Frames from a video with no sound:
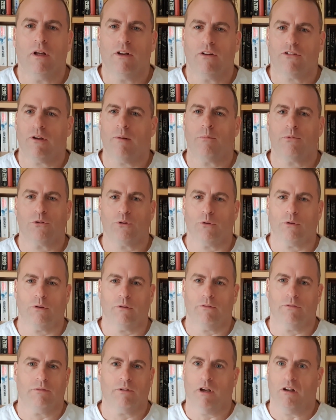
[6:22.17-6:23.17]
some sort
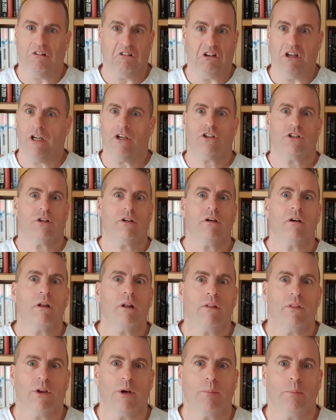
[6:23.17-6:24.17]
of
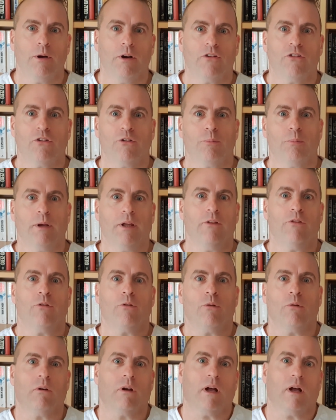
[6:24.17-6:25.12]
addiction that a person's been through,